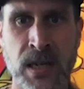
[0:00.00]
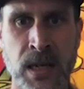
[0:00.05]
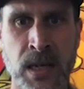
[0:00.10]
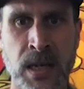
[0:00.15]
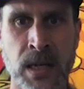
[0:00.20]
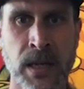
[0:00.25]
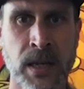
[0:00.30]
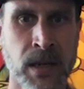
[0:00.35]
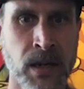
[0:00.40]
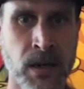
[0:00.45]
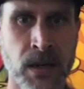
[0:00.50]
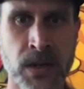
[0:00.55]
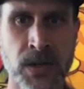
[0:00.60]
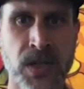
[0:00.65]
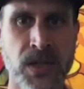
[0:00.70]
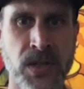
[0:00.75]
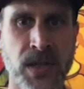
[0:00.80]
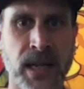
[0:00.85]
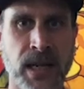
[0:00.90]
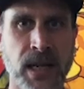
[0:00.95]
And just
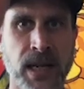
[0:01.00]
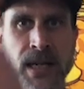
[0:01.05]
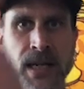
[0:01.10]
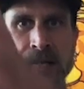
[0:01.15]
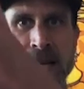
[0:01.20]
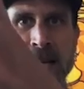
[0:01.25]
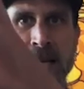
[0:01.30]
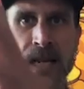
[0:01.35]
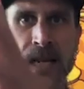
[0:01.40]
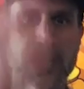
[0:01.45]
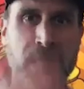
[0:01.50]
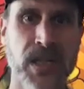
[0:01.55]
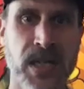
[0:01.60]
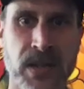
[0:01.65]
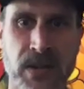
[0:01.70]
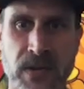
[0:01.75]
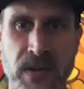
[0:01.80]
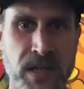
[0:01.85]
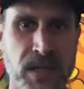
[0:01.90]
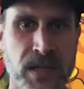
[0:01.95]
like kind of take us into
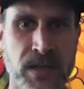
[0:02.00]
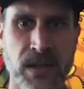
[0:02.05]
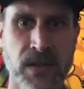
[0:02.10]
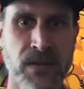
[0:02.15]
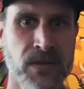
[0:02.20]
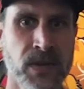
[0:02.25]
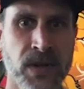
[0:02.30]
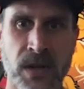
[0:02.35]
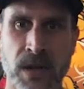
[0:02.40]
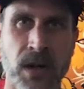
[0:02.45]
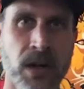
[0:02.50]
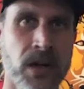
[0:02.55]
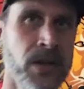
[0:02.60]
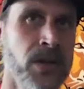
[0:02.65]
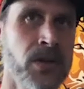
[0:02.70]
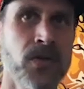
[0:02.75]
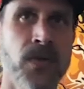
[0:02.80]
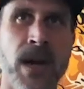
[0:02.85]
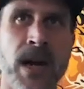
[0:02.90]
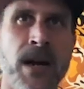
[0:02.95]
this, a
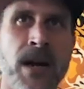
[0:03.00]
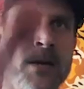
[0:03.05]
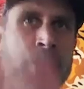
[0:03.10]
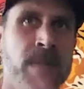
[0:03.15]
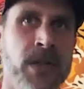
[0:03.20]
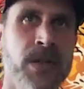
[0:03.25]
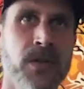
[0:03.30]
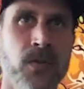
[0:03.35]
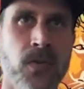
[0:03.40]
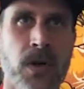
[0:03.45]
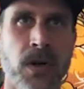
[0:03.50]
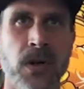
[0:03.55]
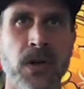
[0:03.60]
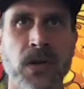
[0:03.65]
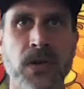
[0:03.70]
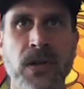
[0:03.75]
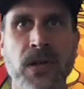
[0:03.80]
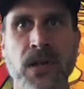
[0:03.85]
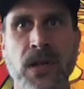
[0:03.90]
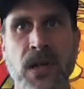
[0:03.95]
new realm, a new
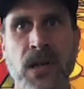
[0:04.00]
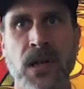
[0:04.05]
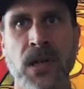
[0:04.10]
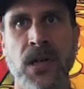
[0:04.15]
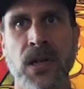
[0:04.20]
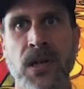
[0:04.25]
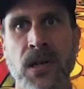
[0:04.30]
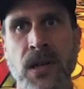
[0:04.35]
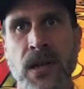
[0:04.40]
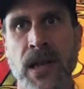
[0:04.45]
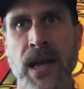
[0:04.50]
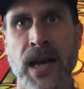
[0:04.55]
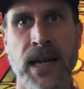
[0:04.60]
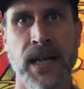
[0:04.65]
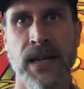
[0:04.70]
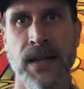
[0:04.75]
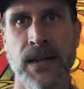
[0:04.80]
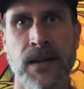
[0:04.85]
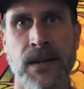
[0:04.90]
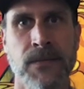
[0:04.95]
world that
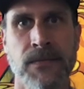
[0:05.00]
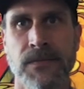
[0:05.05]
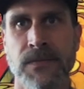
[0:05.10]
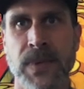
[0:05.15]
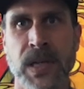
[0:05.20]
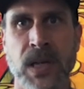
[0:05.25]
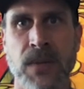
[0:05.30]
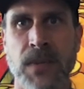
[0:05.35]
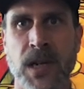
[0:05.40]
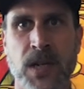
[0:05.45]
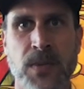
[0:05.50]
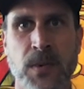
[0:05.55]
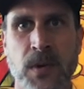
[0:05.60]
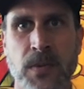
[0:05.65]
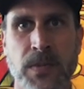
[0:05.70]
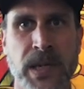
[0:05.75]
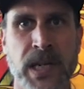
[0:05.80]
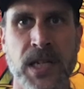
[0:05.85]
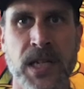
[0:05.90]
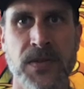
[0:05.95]
can be a much more
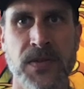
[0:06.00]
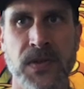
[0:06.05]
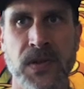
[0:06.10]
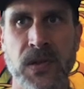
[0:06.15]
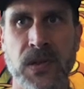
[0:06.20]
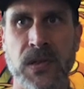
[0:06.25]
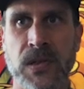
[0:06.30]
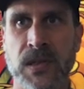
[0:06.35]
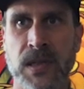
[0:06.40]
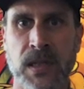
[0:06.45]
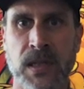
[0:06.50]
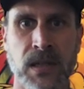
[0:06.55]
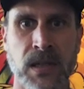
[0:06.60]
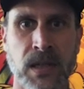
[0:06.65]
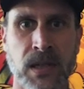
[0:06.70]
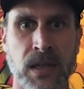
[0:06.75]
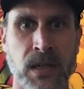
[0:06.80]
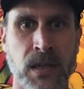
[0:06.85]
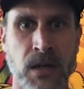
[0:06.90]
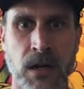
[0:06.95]
peaceful and
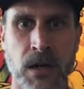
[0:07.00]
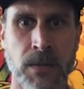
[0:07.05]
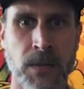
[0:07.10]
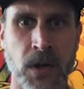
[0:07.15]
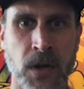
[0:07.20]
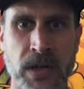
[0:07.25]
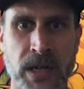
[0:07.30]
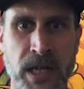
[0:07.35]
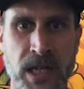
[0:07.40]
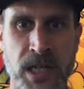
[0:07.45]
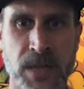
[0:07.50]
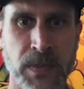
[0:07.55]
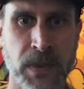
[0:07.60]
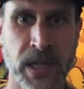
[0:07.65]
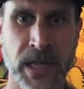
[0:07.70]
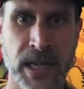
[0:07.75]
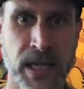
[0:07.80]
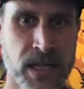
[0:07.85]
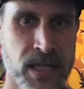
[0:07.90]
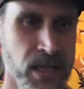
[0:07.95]
harmonious
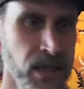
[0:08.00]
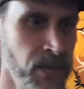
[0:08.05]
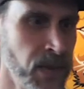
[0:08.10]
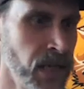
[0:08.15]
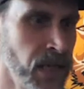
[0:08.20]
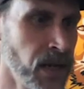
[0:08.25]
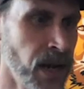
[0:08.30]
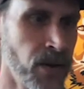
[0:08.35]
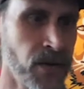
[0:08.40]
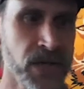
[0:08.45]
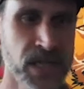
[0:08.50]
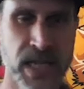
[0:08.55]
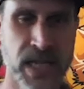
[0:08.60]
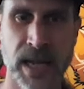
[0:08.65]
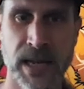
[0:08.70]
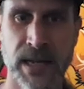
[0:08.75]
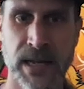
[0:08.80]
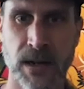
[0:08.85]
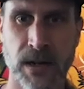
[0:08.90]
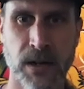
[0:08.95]
place.
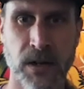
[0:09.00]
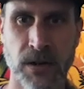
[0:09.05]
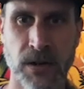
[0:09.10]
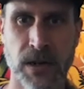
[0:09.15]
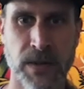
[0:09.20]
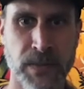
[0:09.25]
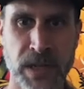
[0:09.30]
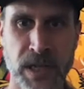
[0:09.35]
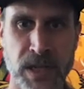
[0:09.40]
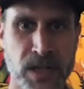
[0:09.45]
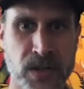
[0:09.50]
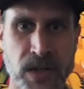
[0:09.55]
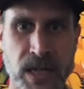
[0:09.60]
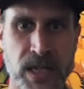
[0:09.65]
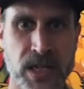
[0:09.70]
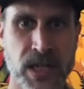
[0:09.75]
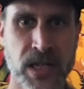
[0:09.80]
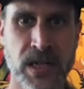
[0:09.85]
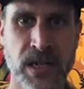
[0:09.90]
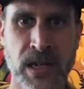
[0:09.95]
Notwithstanding our current
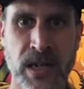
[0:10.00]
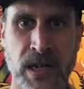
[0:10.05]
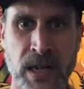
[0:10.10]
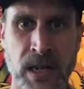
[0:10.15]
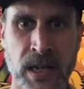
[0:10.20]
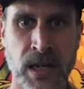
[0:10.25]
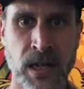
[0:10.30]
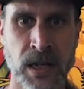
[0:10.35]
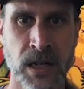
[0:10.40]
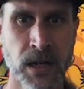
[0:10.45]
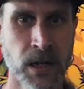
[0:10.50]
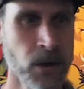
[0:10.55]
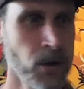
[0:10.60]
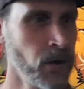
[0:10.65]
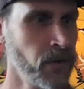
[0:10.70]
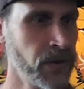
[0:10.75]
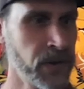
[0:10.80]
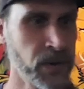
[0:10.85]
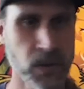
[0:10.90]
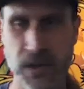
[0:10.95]
administration,
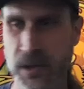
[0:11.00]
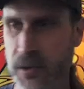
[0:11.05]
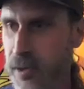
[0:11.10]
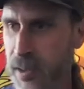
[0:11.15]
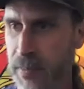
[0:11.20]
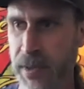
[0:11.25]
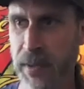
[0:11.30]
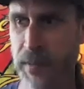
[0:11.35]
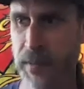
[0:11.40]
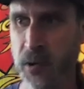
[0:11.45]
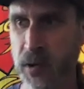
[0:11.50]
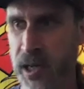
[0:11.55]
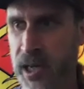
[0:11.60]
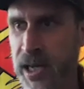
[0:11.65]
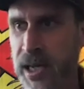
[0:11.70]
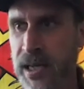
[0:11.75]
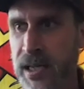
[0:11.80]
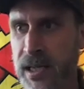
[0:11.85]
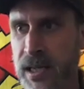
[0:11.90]
hopefully we'll sweep him away.